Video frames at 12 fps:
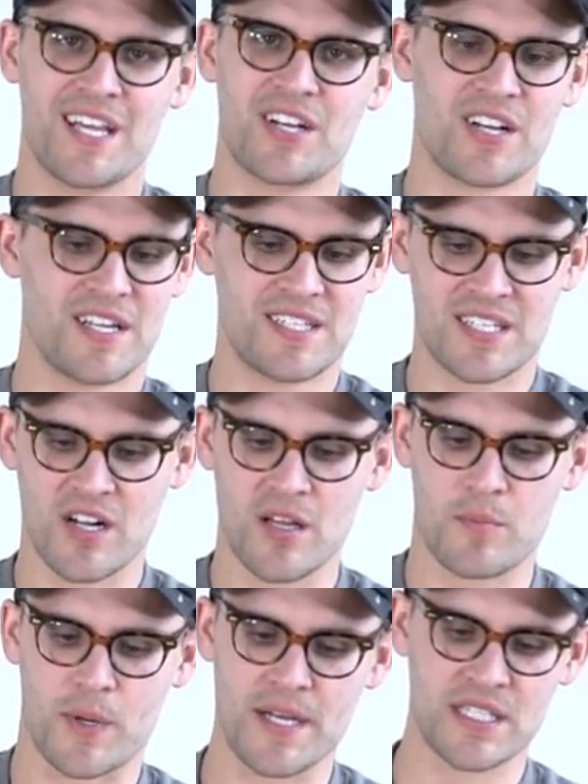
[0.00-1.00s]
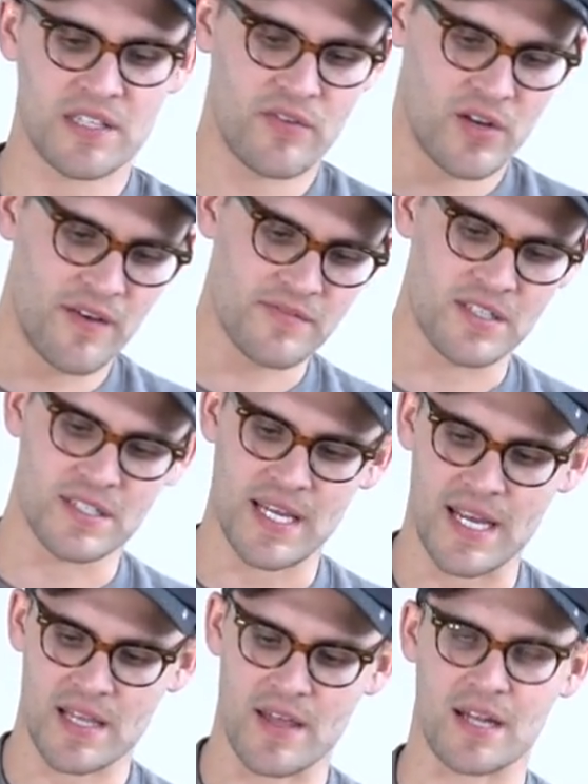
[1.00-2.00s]
it's still abrasive enough to
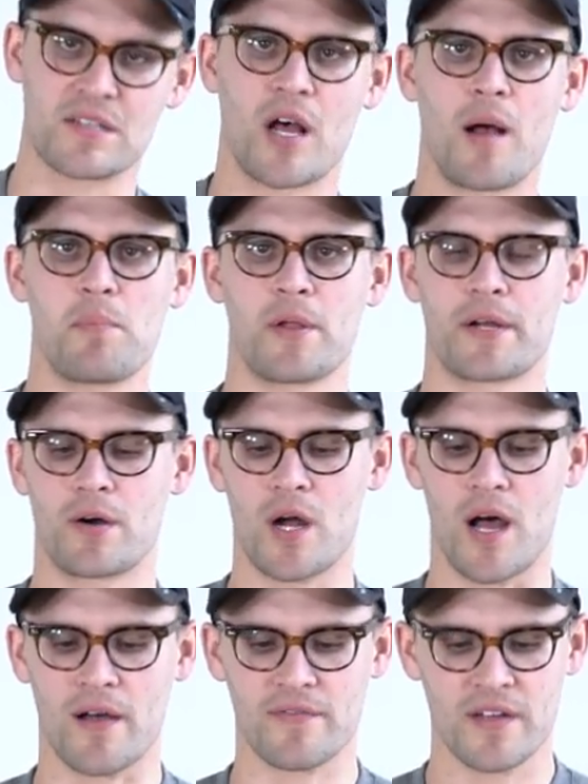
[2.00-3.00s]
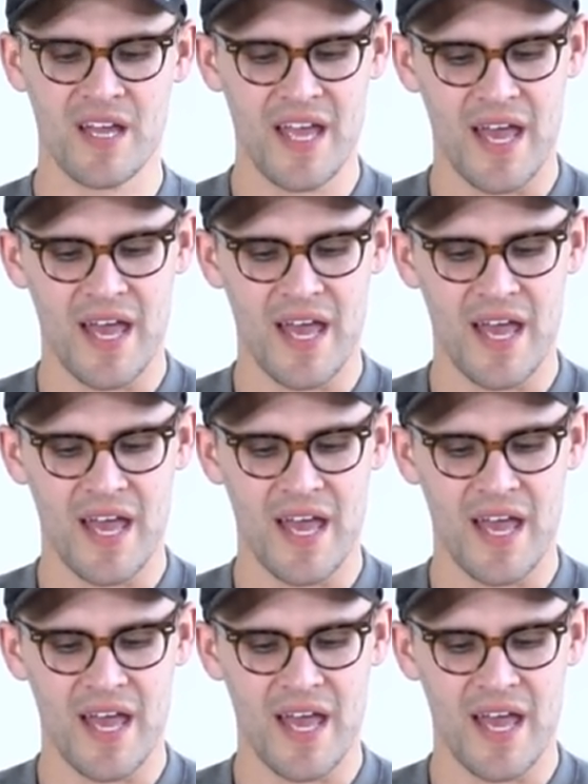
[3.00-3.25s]
take that top layer off.